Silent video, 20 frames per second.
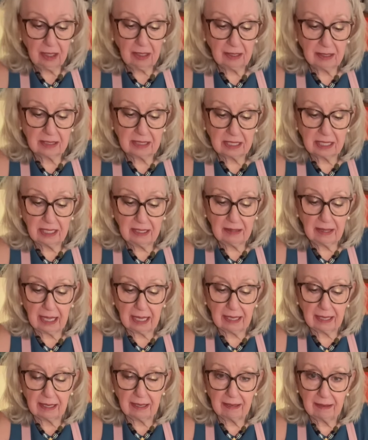see,
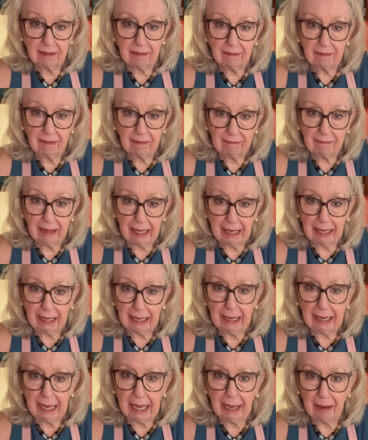that
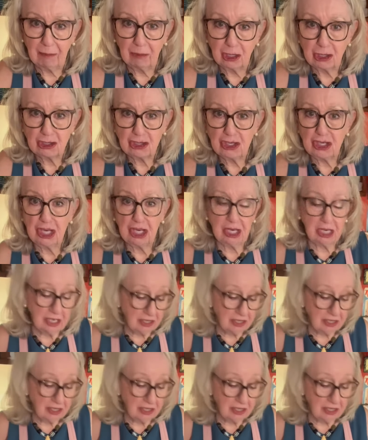doesn't have much jiggle